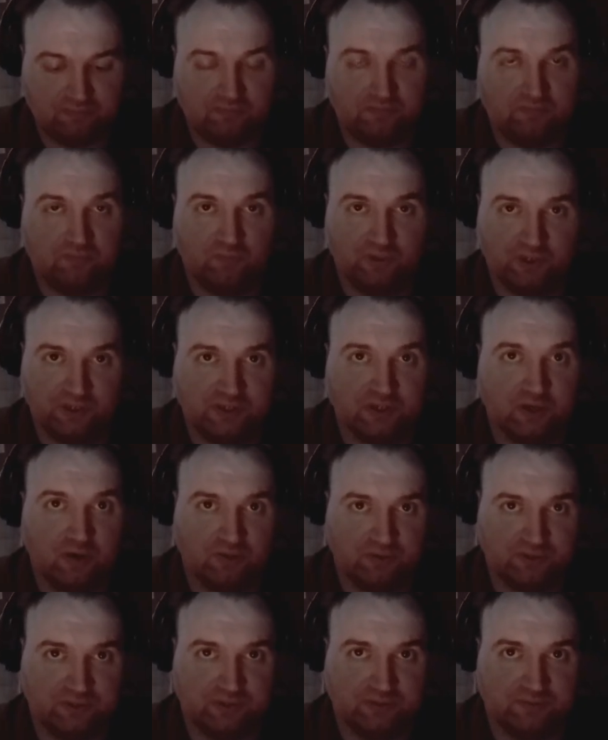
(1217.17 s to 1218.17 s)
We
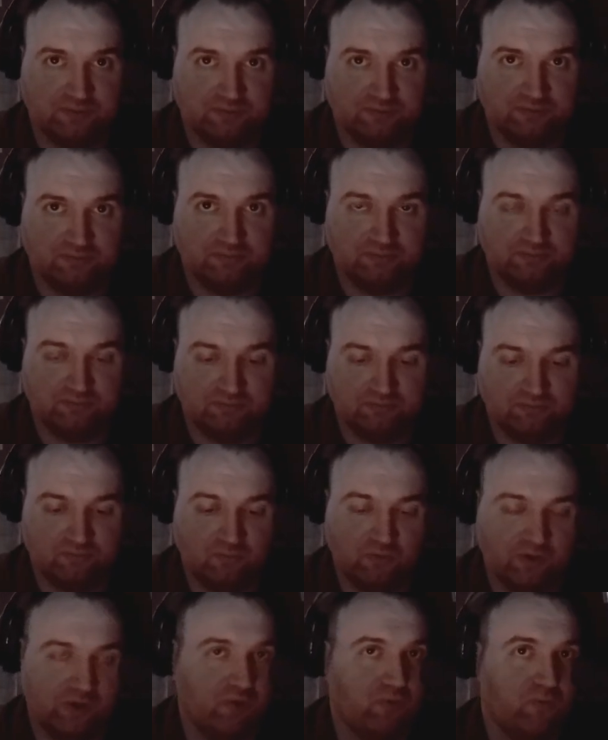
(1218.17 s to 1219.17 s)
don't.
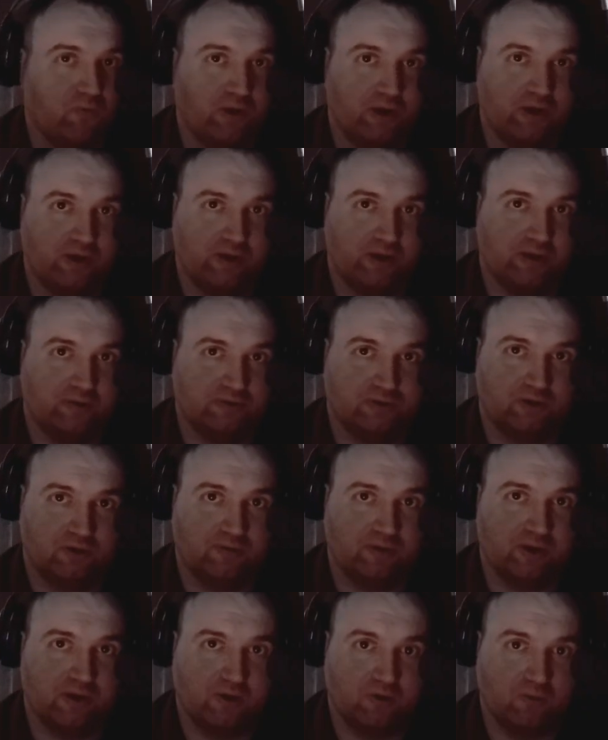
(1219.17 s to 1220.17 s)
We don't want a
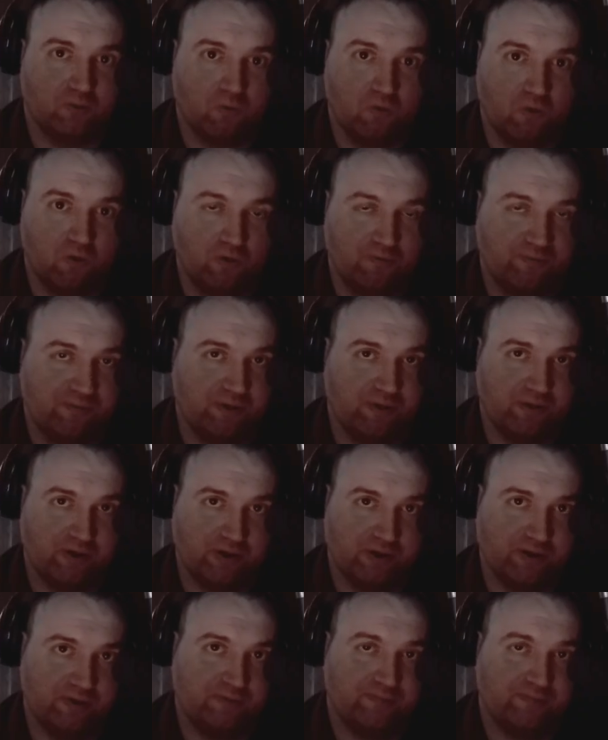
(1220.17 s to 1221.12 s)
Terminator war, period.